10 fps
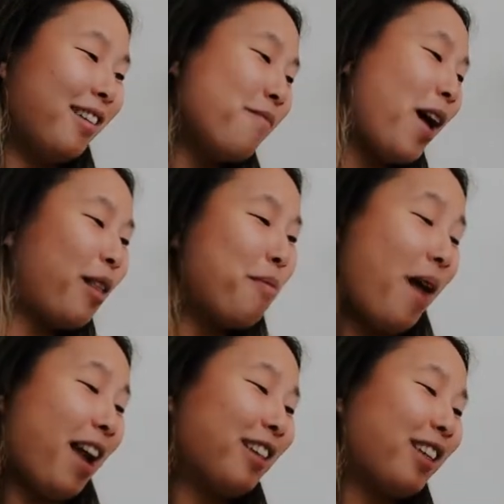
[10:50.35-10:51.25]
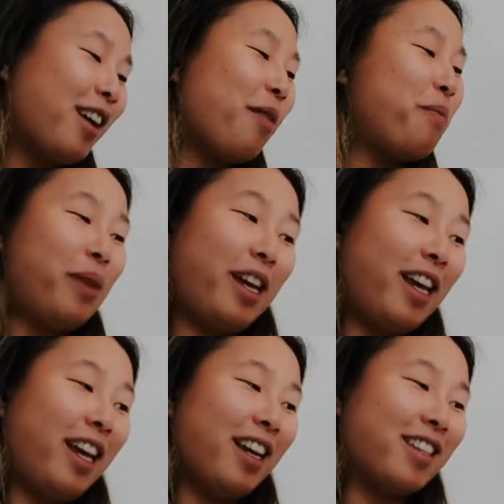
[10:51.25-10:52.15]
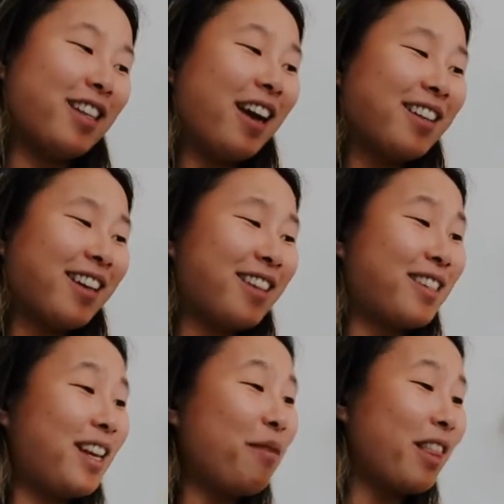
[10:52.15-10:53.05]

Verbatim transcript: mathematics I got a B, science I got a C,